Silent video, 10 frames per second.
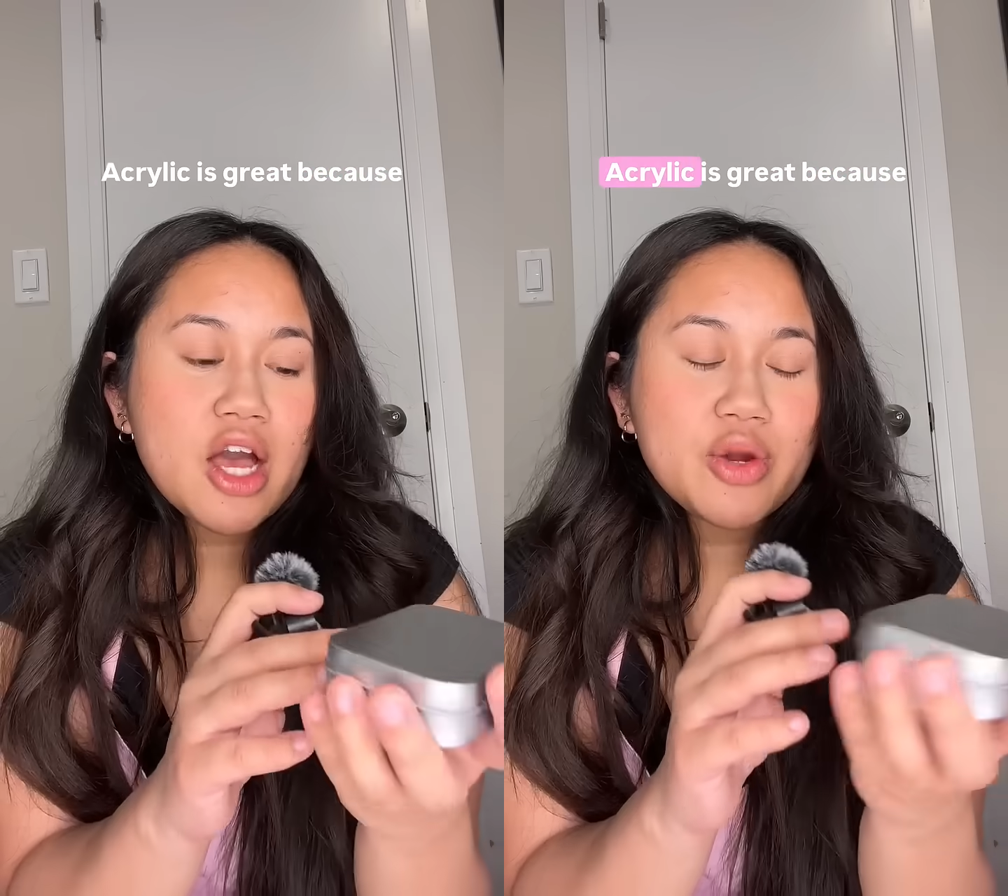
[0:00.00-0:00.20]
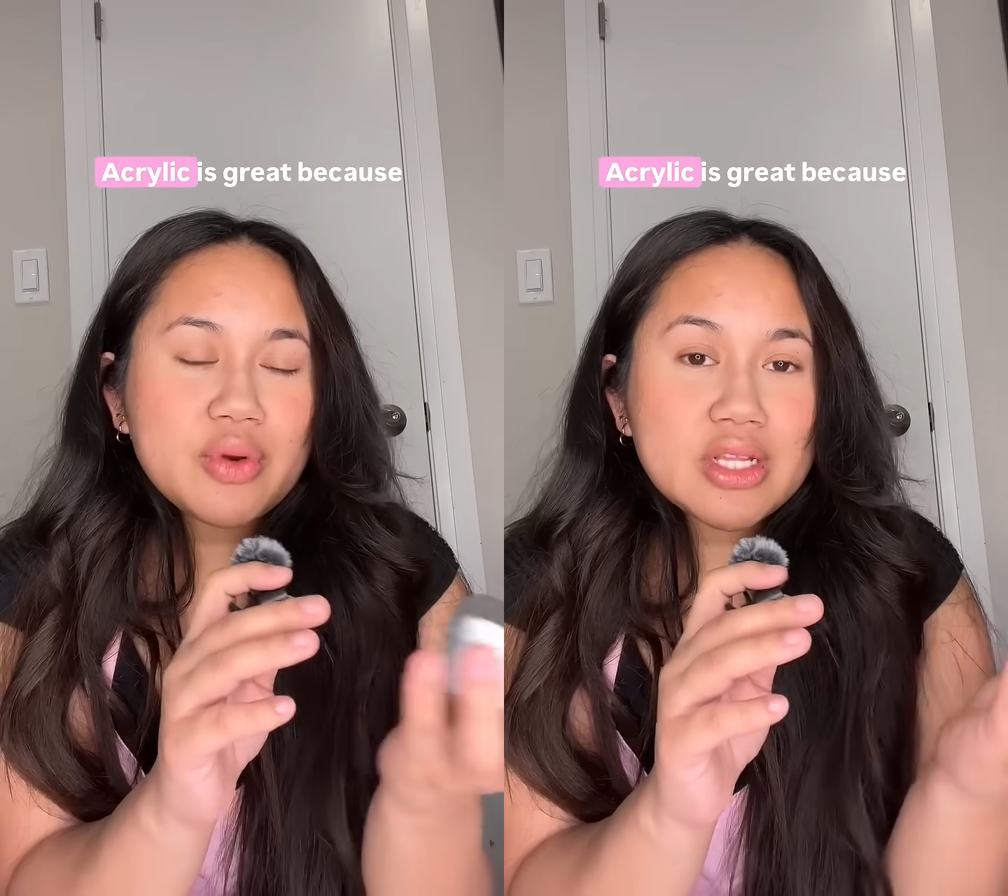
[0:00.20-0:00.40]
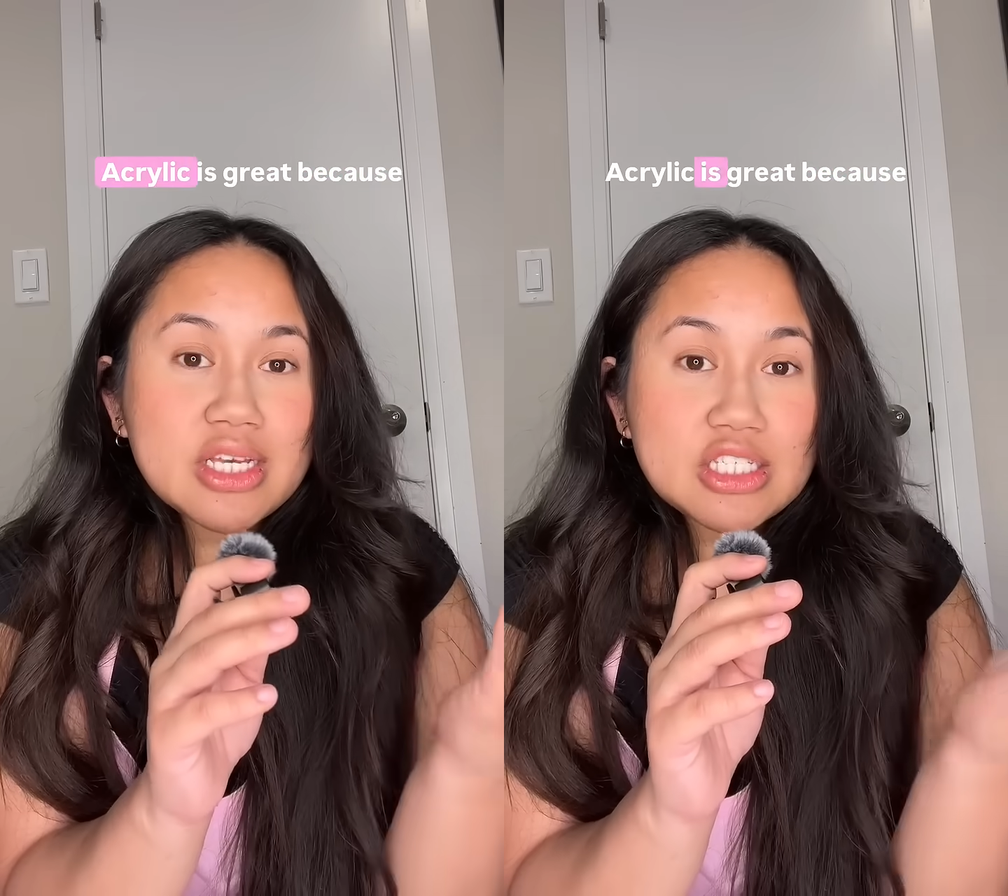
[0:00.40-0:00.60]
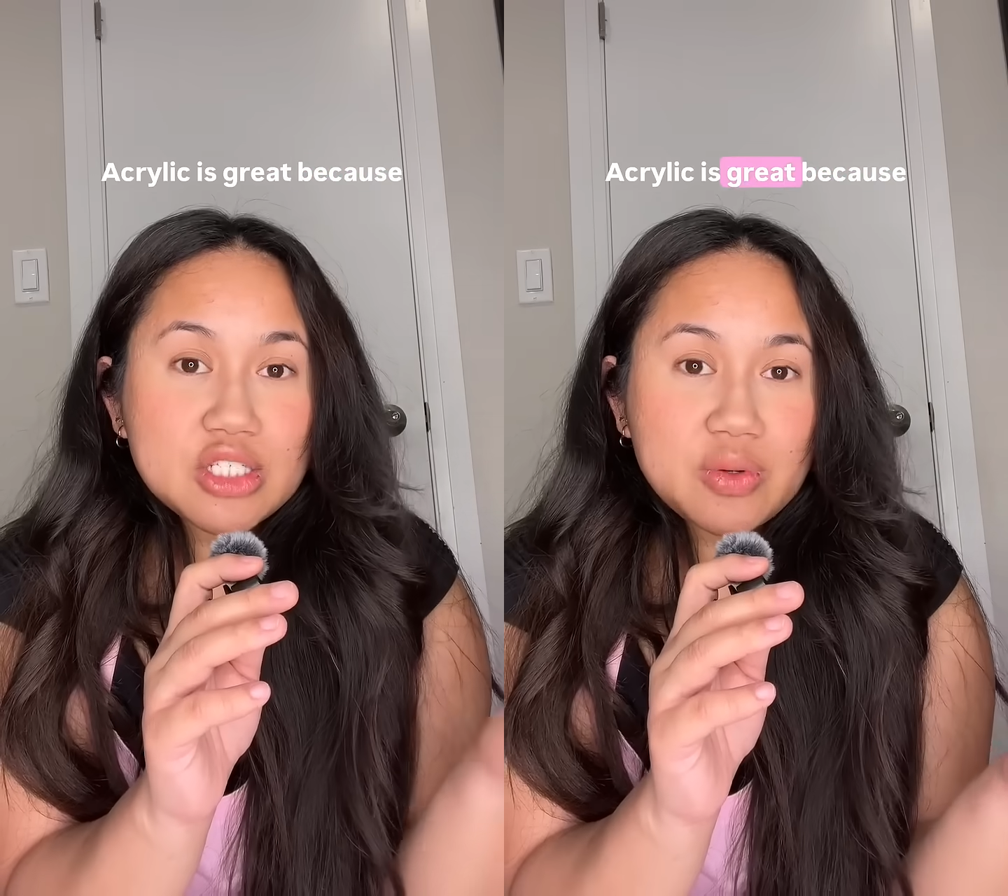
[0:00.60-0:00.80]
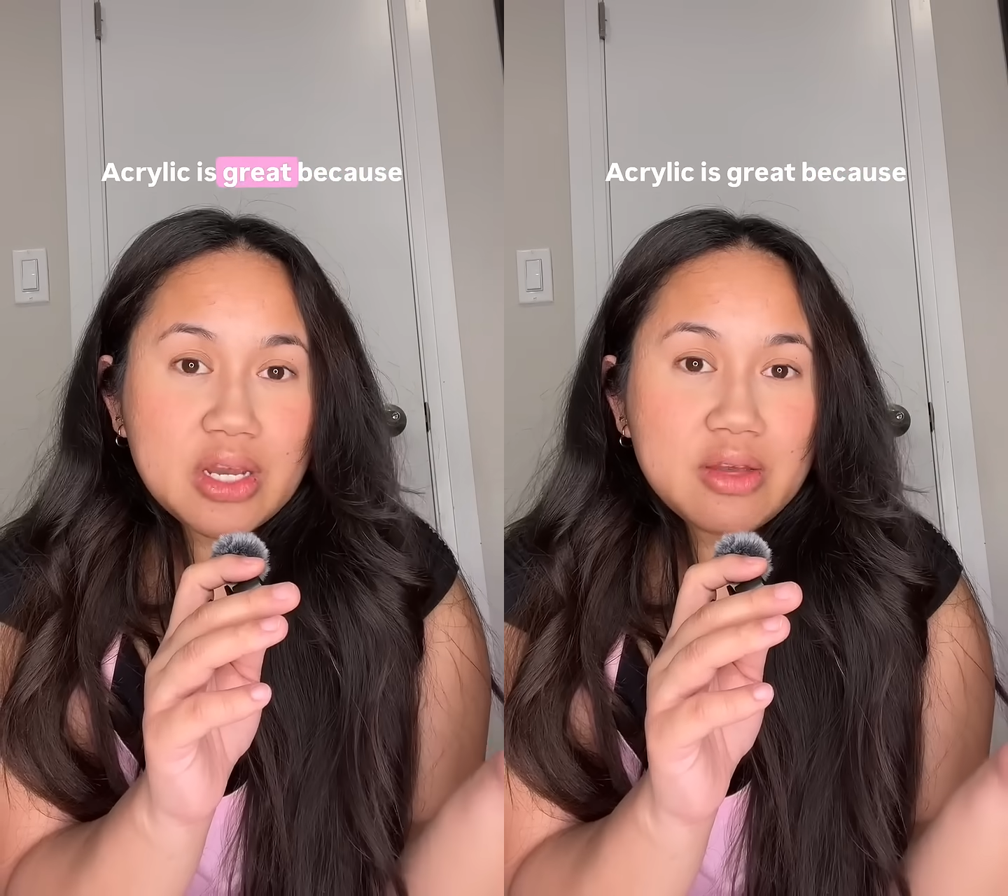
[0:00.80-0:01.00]
Acrylic is
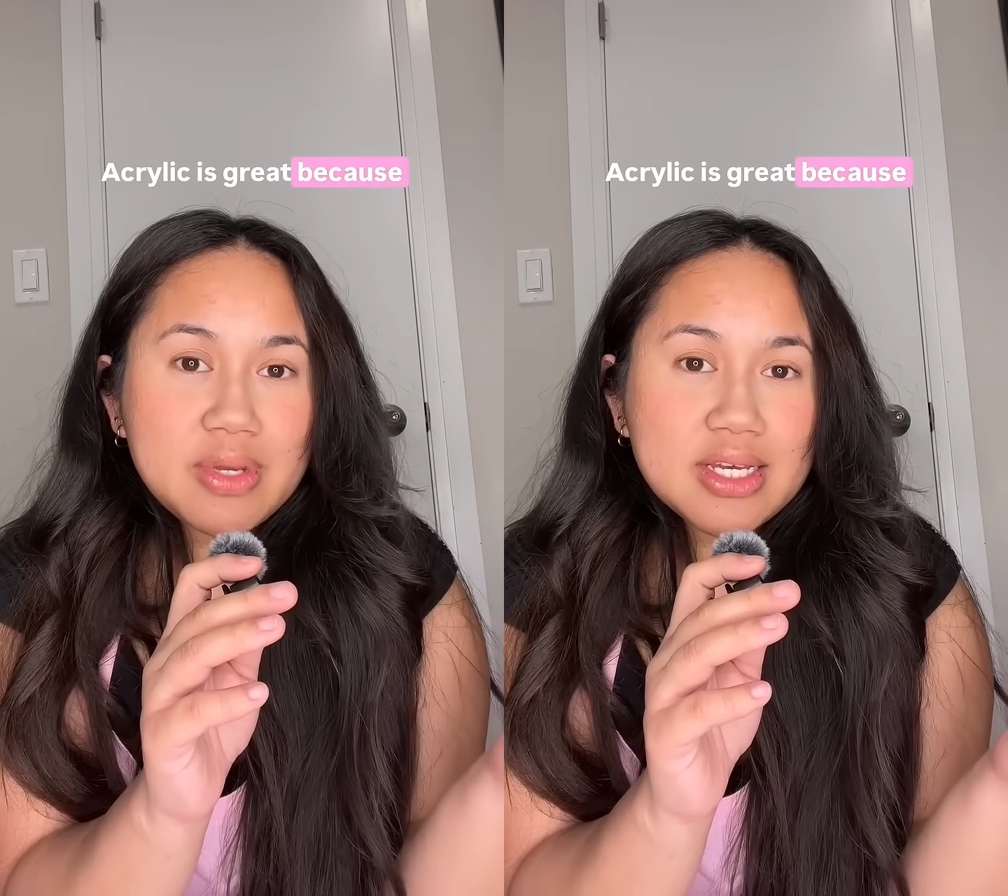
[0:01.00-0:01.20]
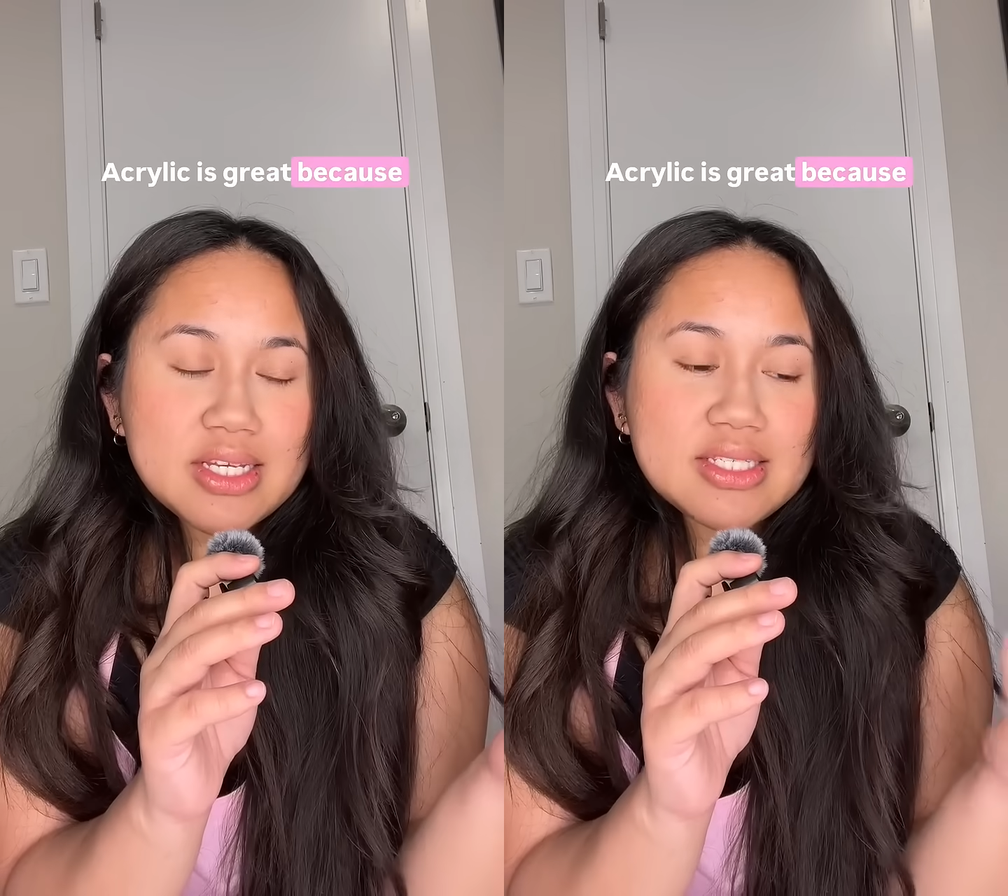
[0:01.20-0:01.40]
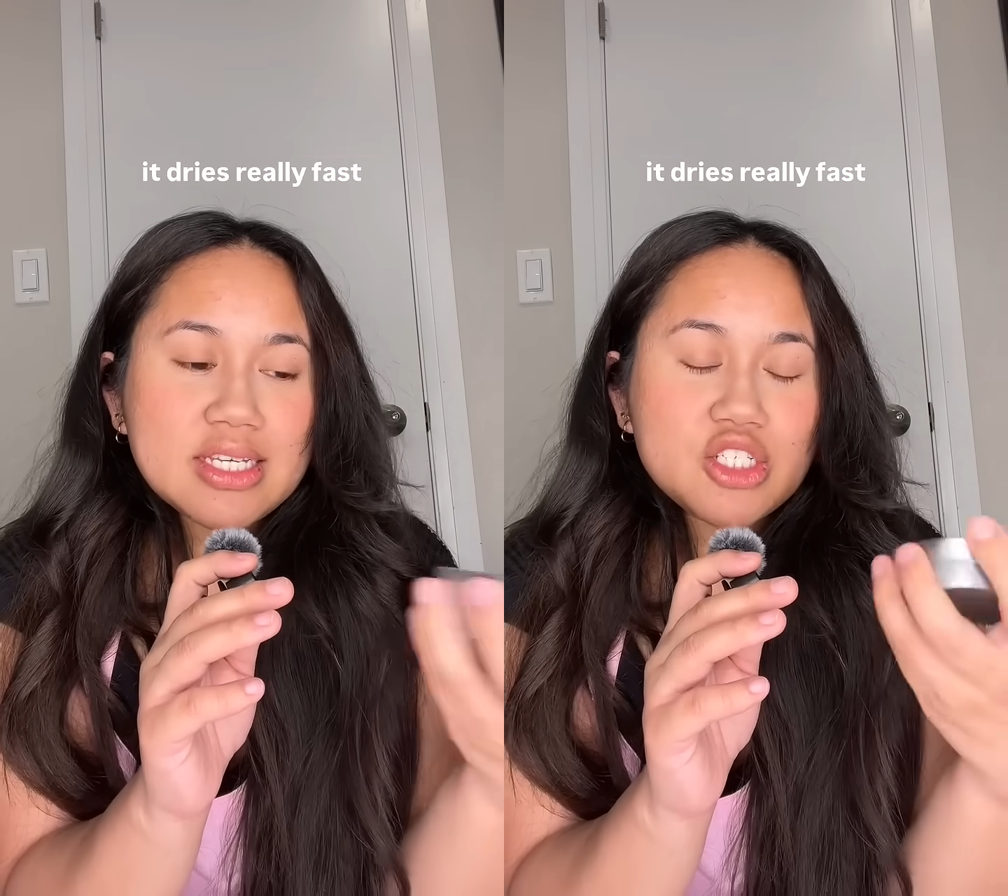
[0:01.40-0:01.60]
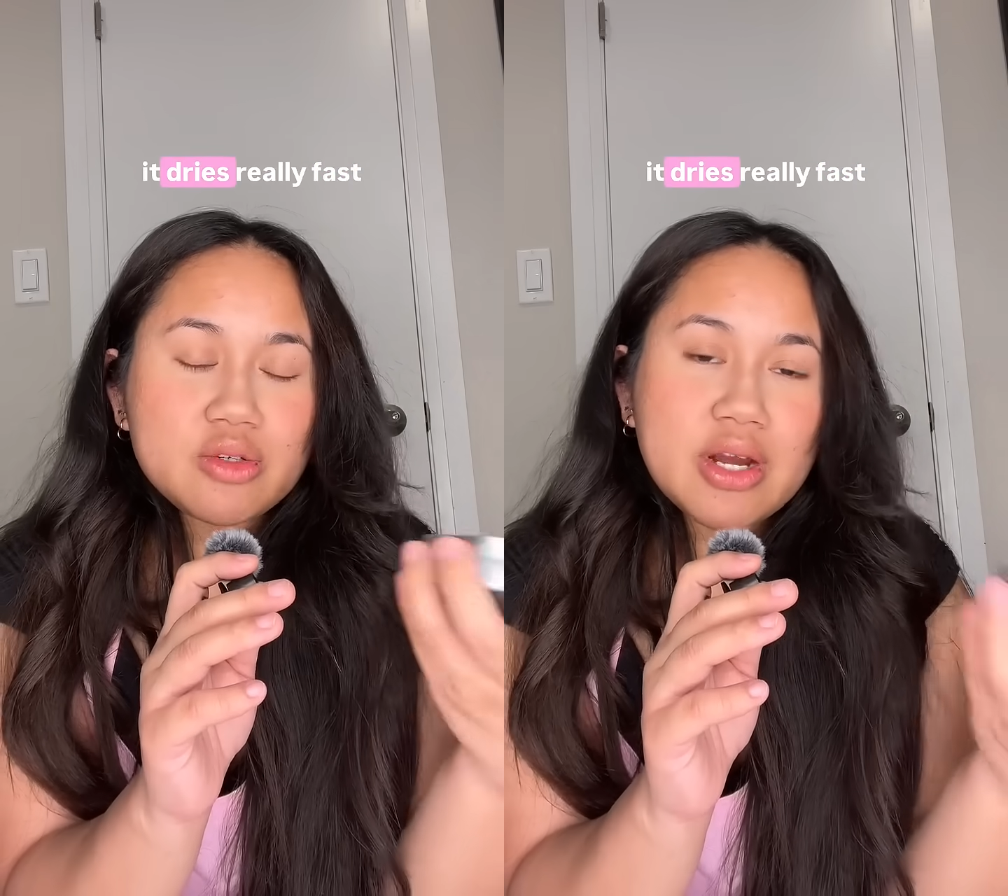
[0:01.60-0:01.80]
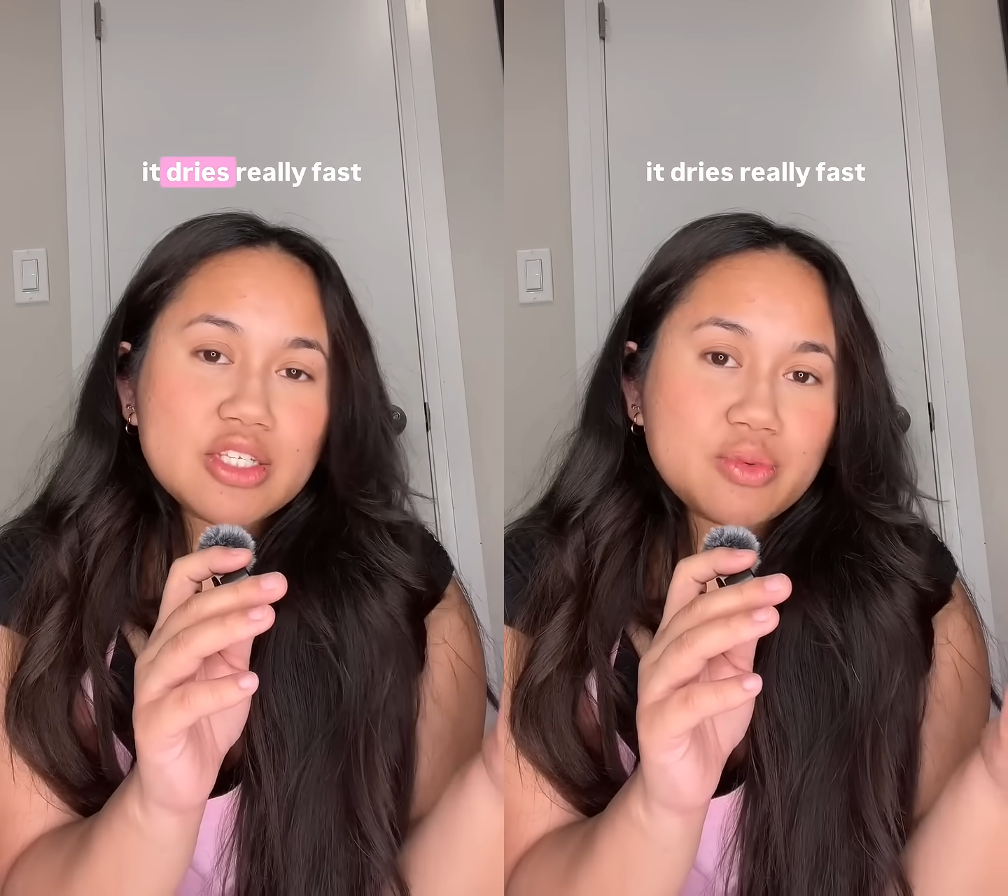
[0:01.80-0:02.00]
great because it dries